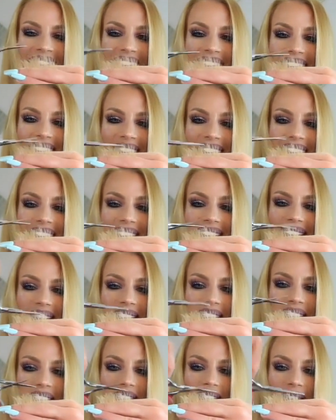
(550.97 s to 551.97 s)

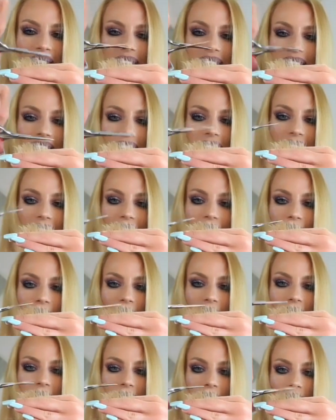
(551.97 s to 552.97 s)
And just gonna take
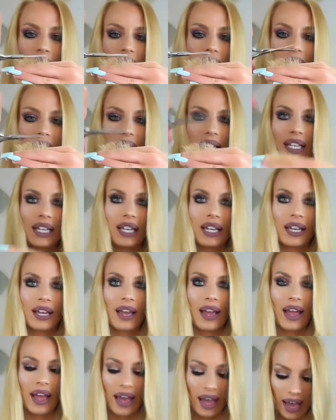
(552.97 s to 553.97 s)
this little tiny
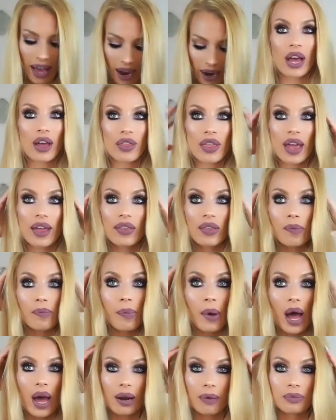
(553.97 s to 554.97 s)
hair. Now that the
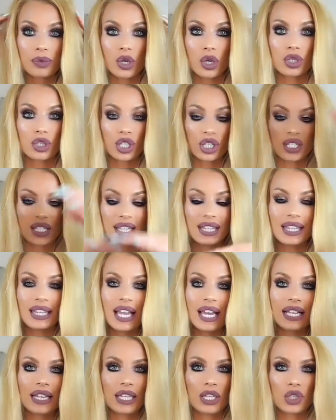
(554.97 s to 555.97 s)
bottoms are just
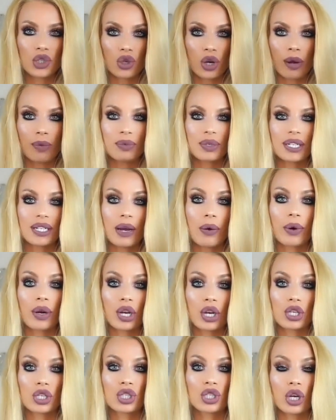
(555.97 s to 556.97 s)
lightly trimmed, now we're
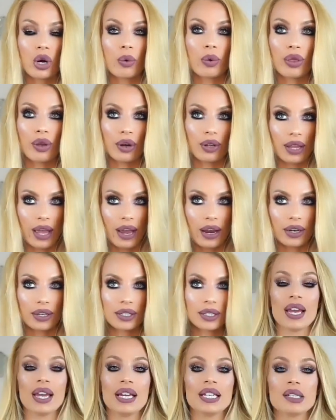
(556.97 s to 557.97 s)
gonna start with our
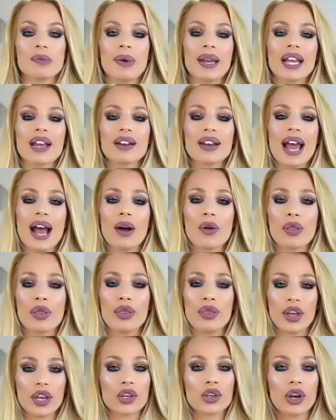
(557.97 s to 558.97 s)
layers. Depending on how
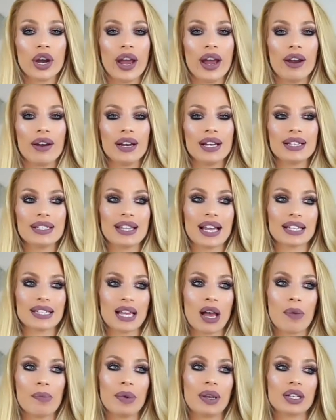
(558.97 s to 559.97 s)
thick your hair is, that's
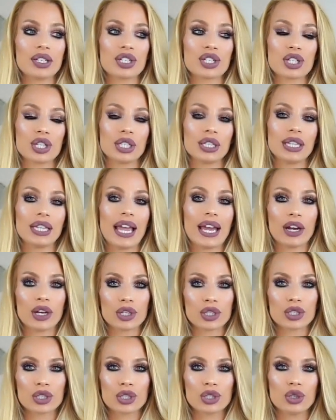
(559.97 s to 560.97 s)
how much
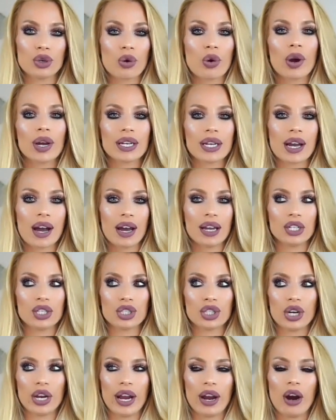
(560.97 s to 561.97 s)
layers you're going to cut
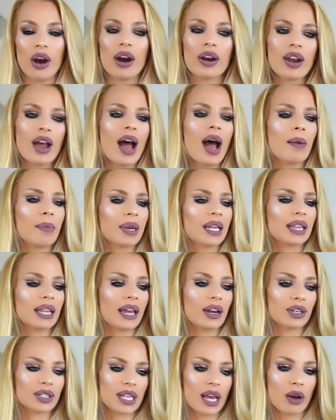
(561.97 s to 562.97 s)
into your hair, or not how many
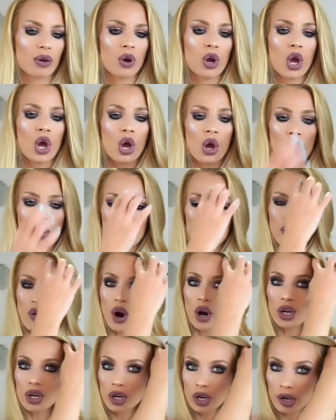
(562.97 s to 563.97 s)
layers, how
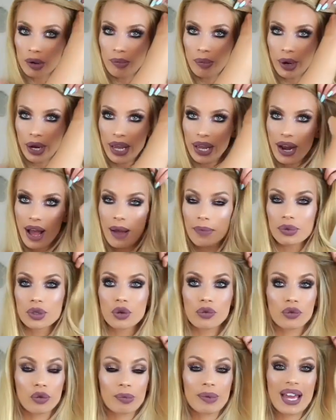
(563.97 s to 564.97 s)
far you're gonna bring it up.
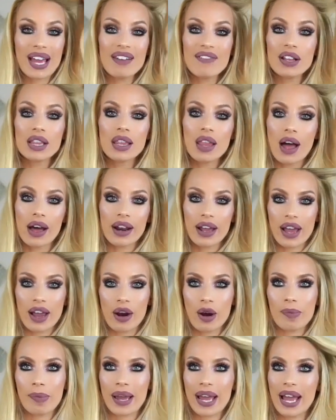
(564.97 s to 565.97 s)
So for me, I have a lot of
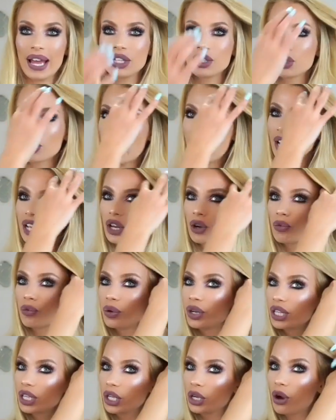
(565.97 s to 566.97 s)
hair on my head, so I could
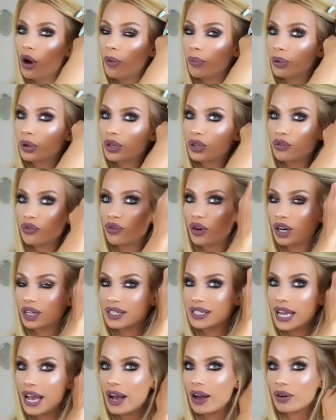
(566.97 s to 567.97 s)
really go pretty far
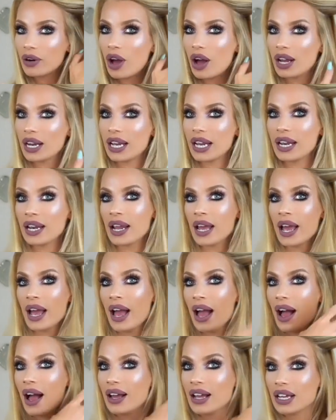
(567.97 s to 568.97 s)
down on it.
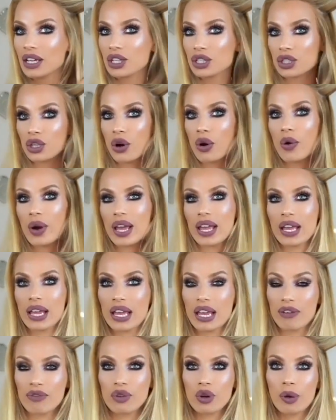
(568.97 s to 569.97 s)
So
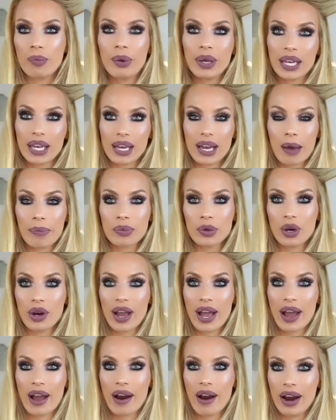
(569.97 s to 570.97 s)
if you're picking up your
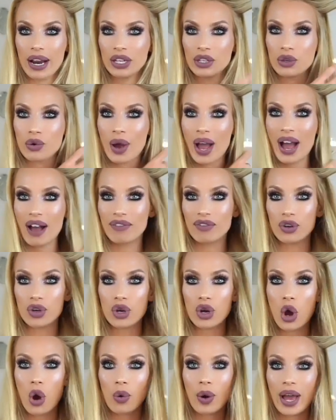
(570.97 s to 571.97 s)
hair and you have
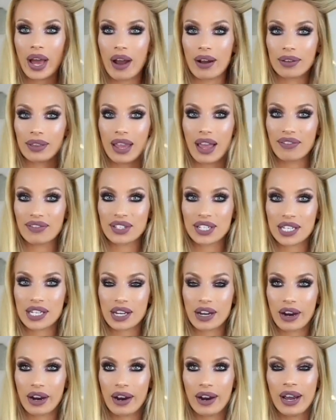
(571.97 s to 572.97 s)
no hair left
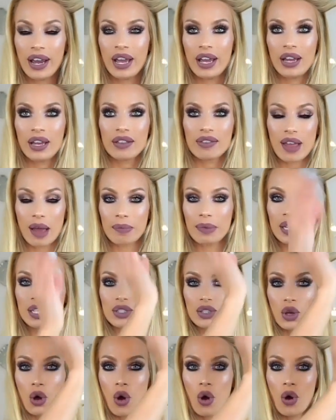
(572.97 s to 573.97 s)
here, that means
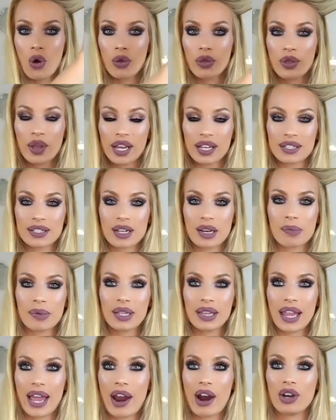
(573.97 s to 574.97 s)
the whole thing is gonna be
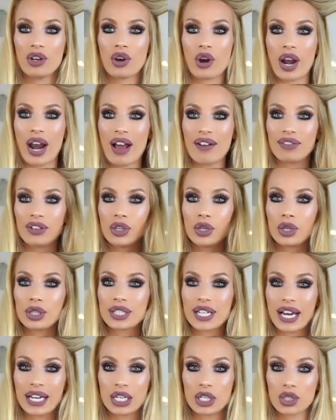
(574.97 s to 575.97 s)
layered and you're gonna have little
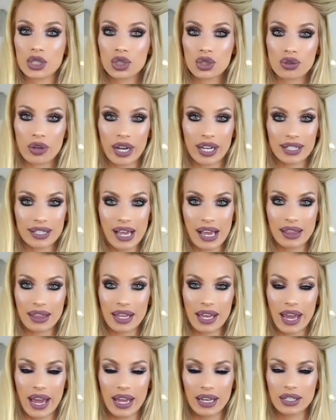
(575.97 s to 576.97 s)
tiny strings at
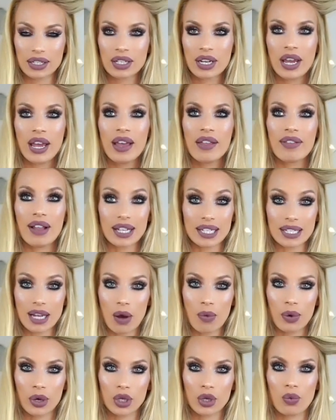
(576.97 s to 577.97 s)
the end. That's
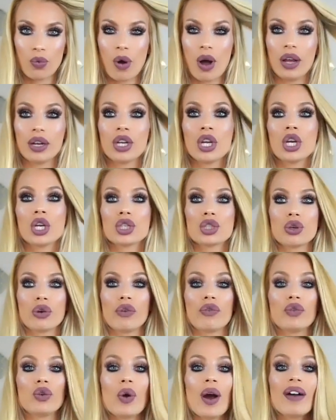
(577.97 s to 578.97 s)
not what you want. So
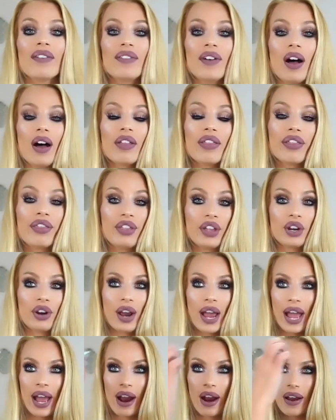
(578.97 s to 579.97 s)
if you have thinner
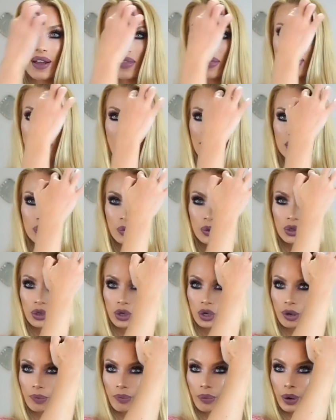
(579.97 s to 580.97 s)
hair, that's when you're
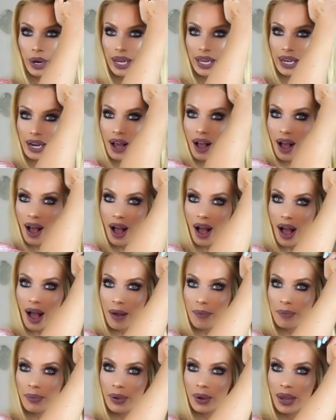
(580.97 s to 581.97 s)
gonna bring it
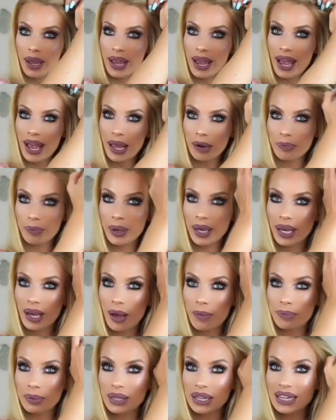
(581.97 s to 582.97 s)
up and pick
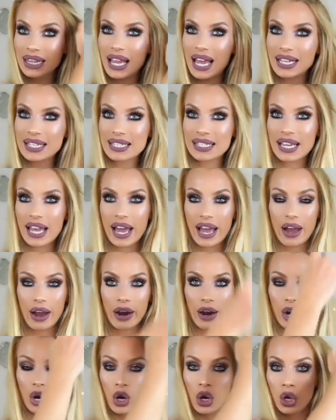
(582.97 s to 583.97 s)
up less
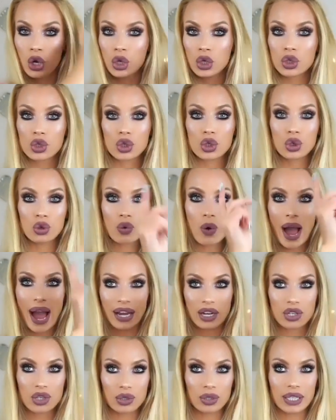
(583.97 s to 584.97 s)
hair to
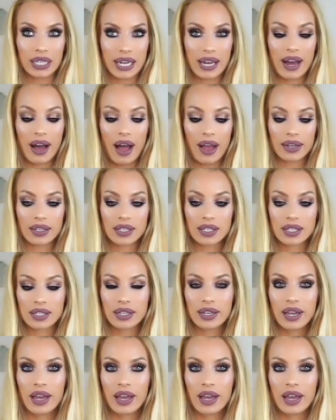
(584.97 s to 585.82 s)
actually cut.